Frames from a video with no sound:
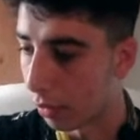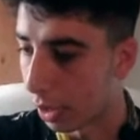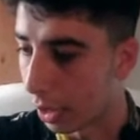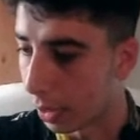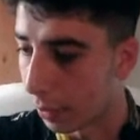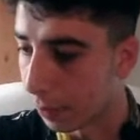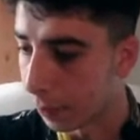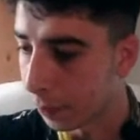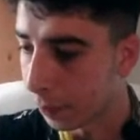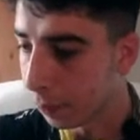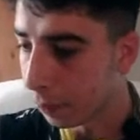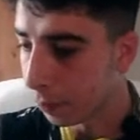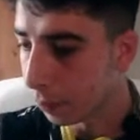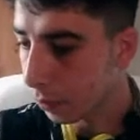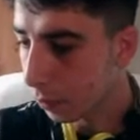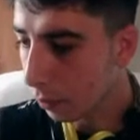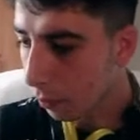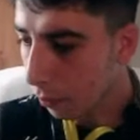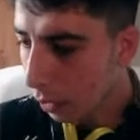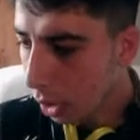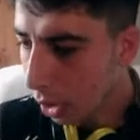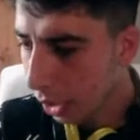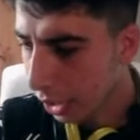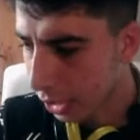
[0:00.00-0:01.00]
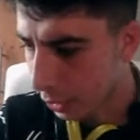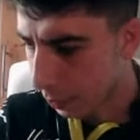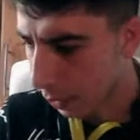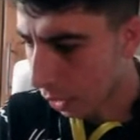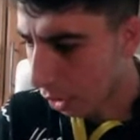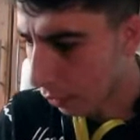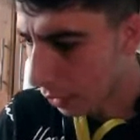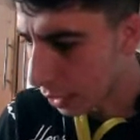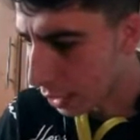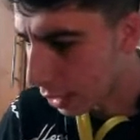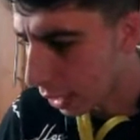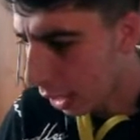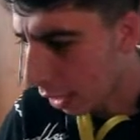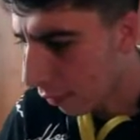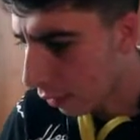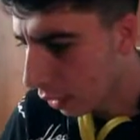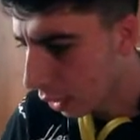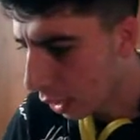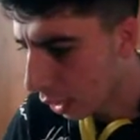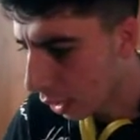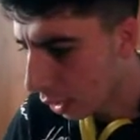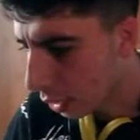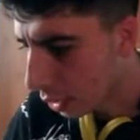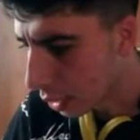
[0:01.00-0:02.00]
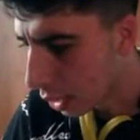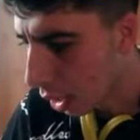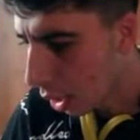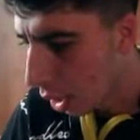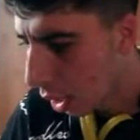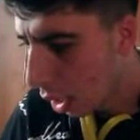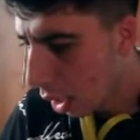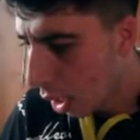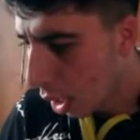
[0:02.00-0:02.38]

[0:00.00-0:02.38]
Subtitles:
ring. It's been over 7 years,